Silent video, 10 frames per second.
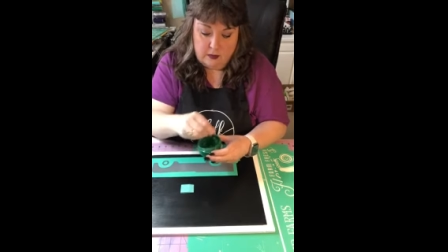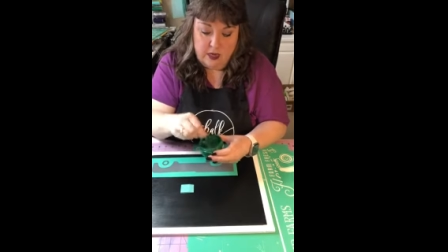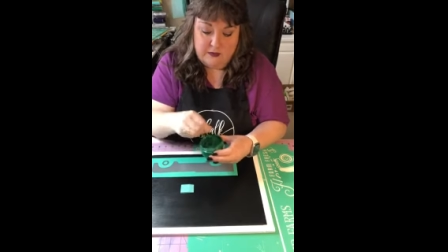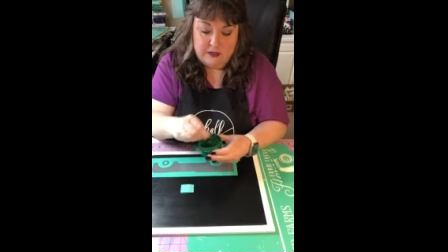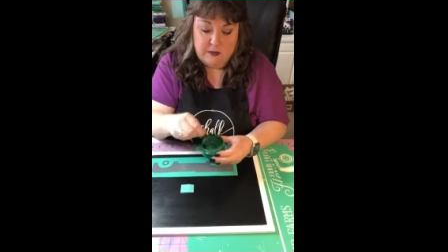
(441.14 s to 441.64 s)

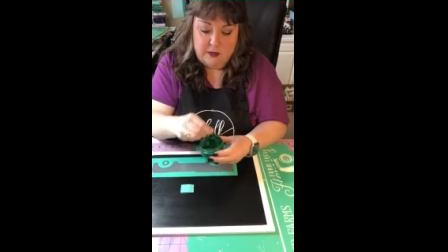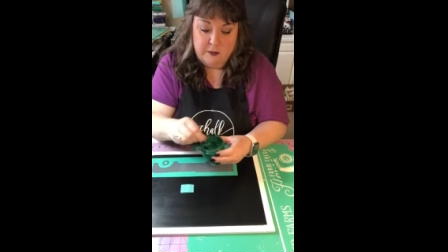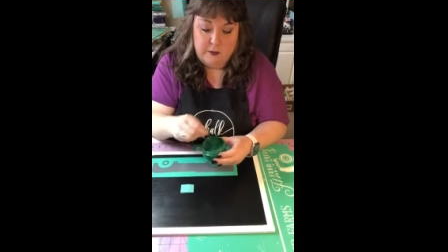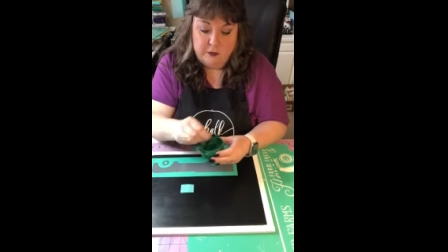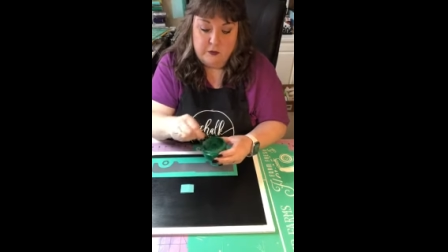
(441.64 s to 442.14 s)
I've seen
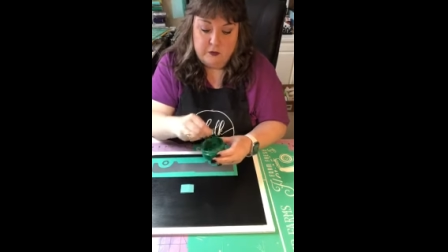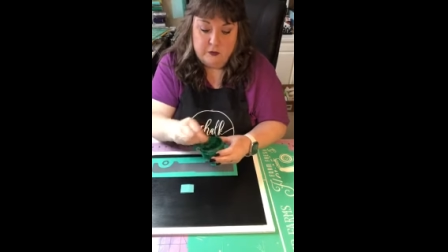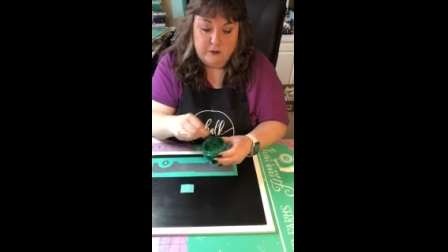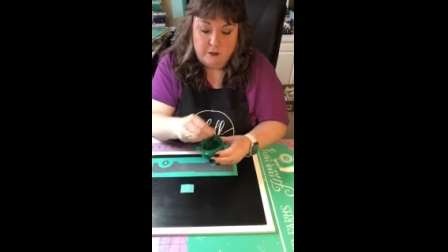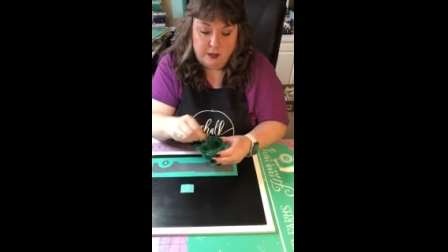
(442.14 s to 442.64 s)
people
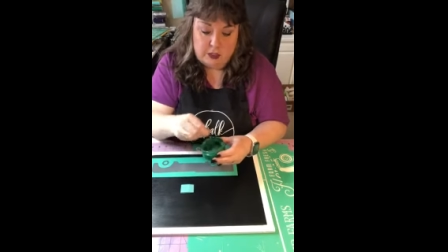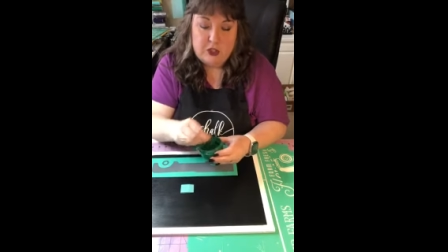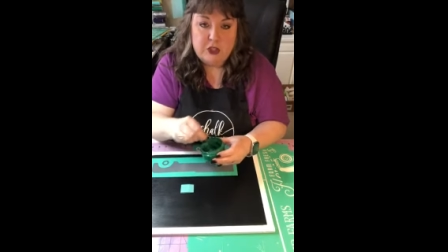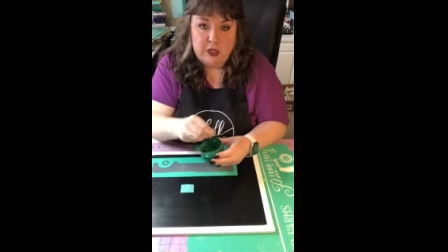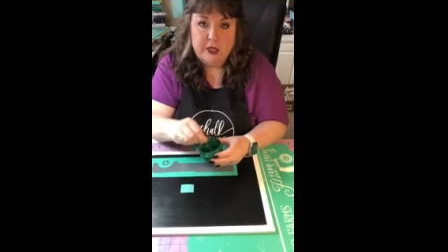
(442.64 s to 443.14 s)
use
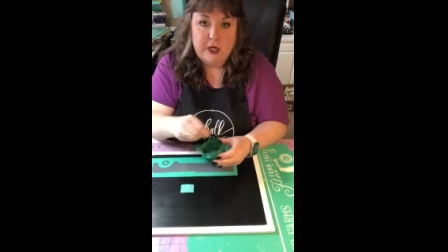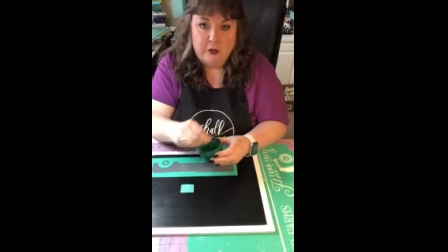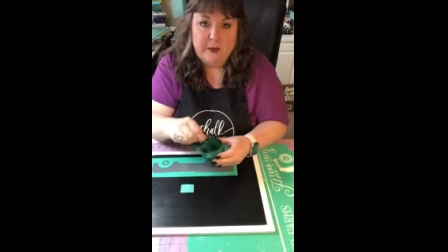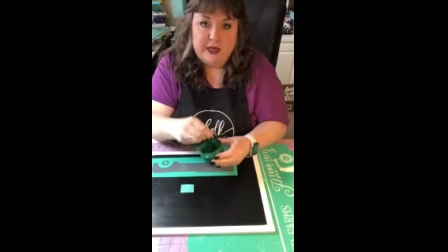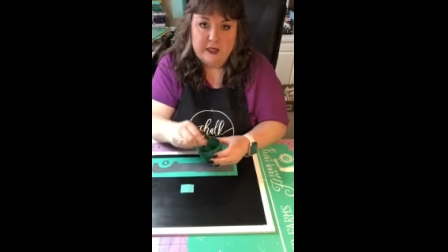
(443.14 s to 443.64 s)
much
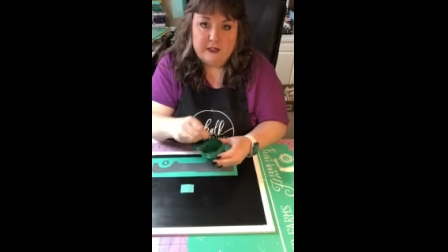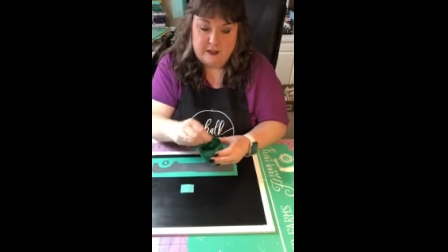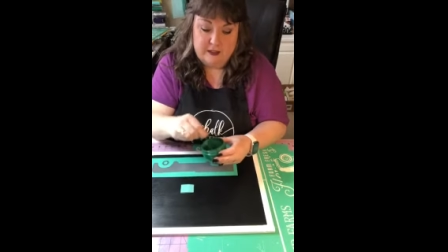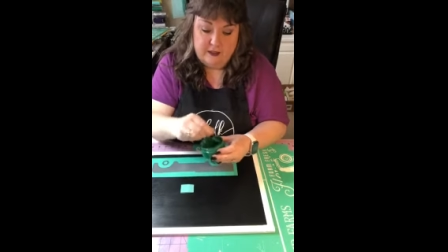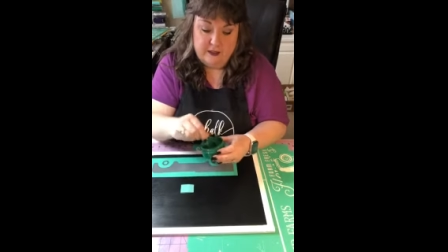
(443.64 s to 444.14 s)
chunkier
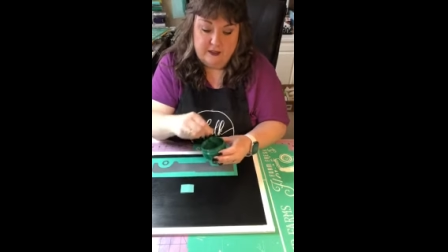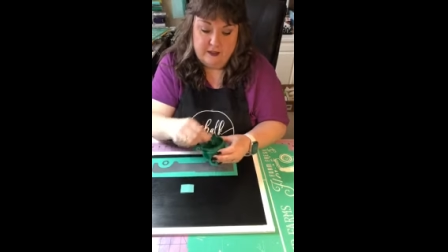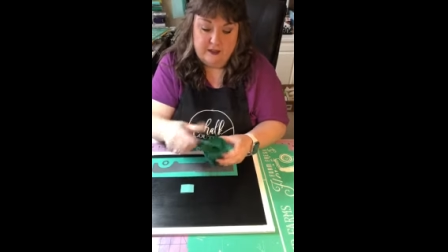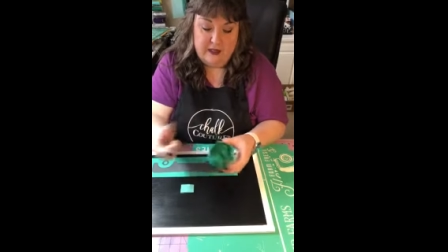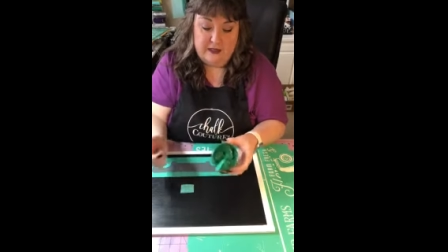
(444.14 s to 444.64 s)
paste
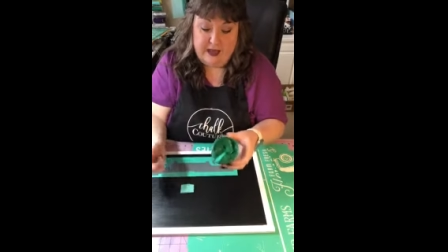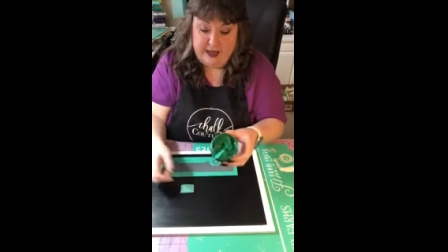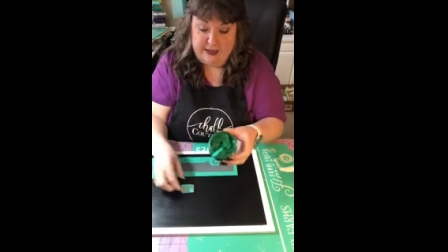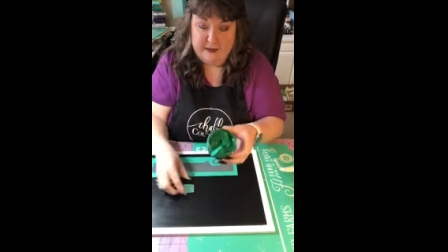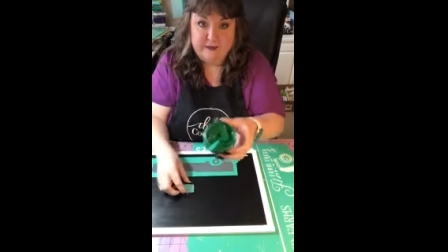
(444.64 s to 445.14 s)
than
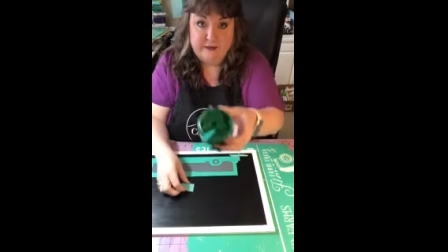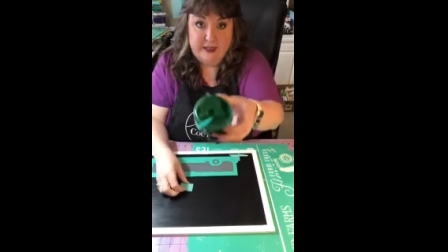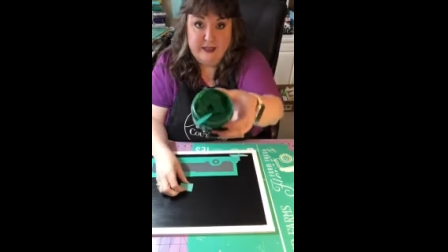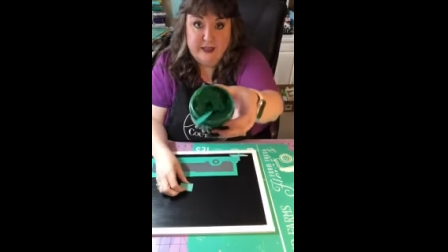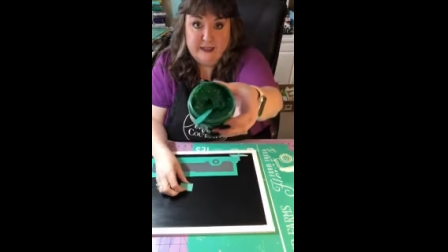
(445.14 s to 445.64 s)
that,
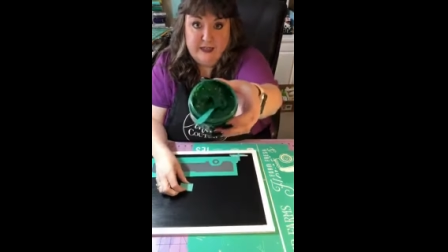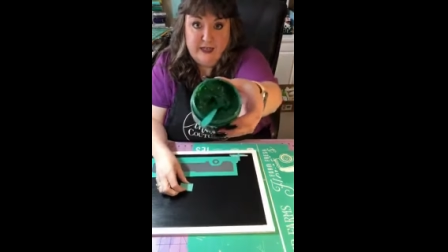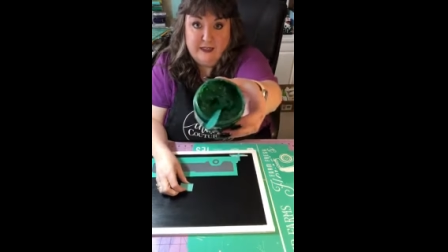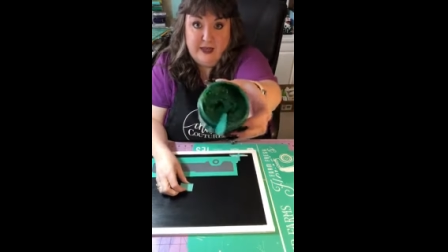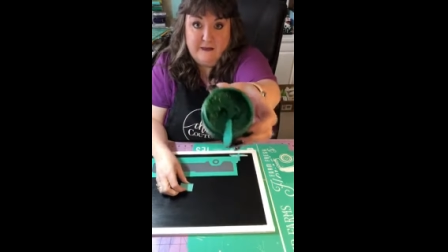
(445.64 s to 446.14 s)
and that's
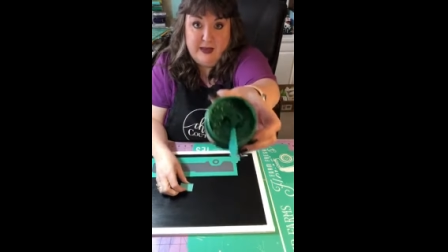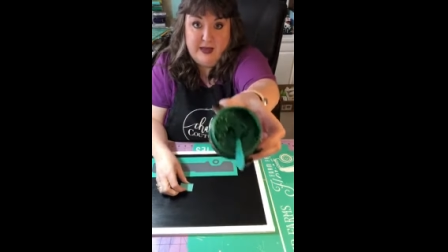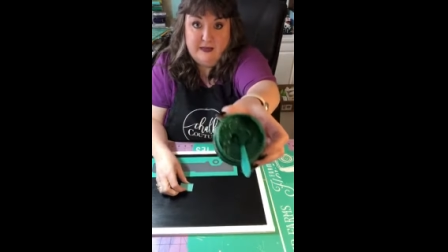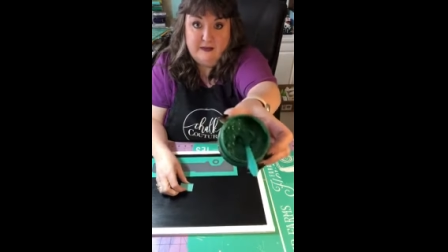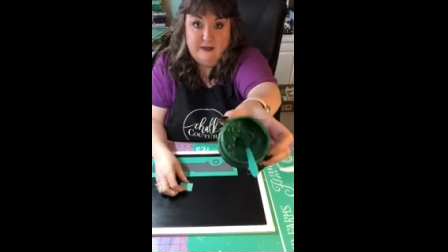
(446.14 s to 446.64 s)
not that
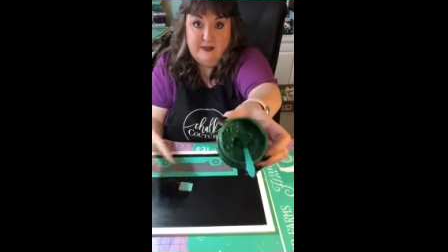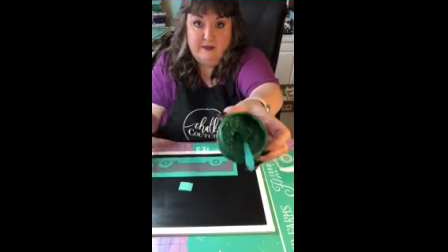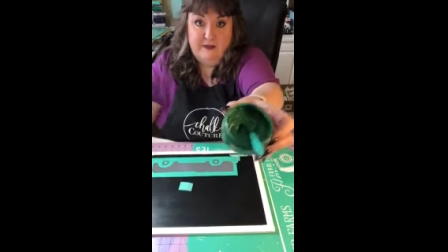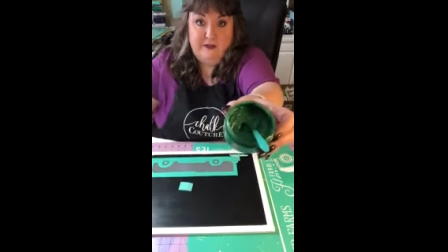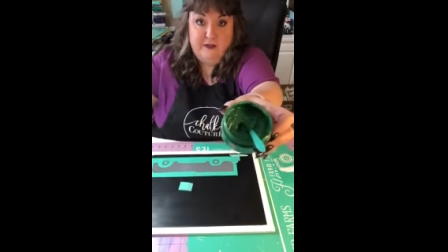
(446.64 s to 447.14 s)
bad. I
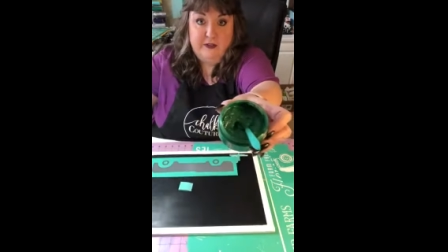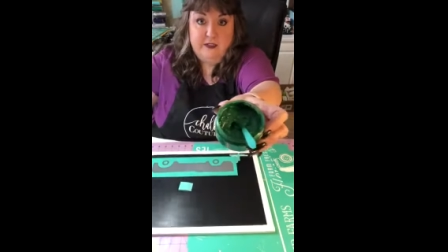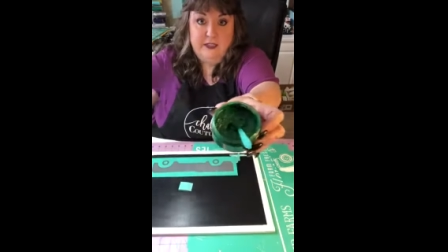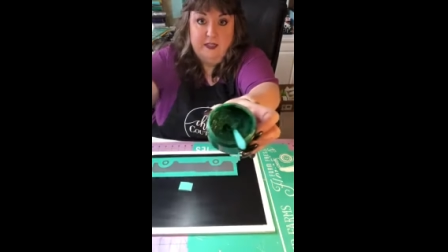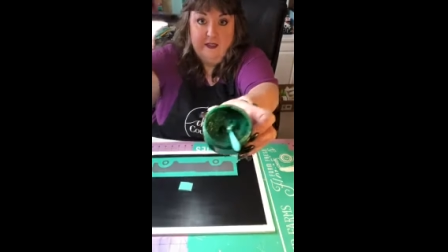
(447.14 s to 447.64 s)
don't know if you can
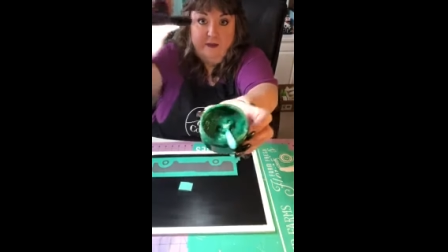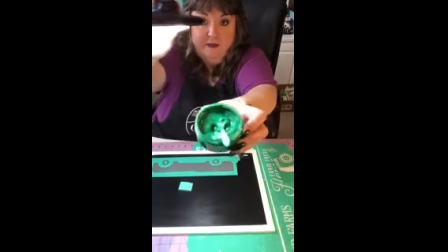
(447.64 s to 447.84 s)
see it.